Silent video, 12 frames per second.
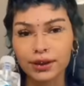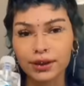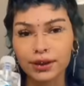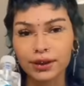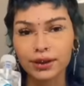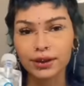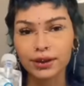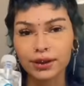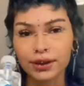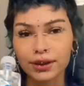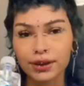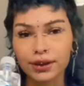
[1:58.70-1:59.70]

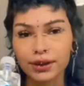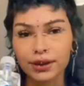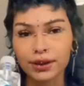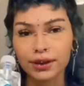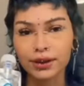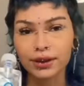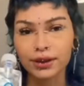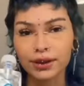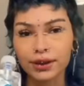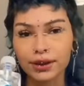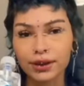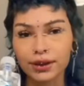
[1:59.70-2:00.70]

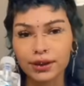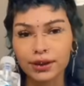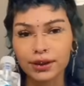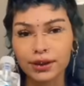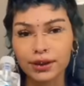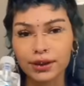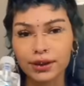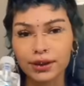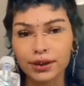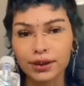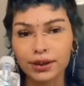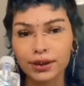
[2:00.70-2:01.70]

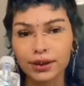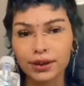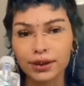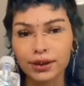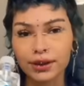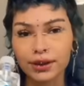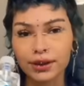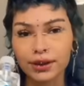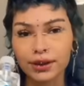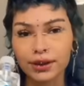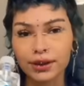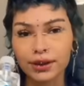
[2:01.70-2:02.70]

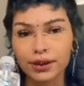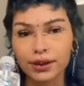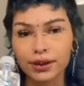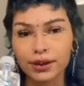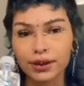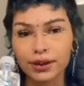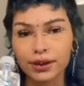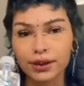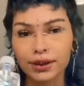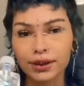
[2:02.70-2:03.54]
This person isn't speaking.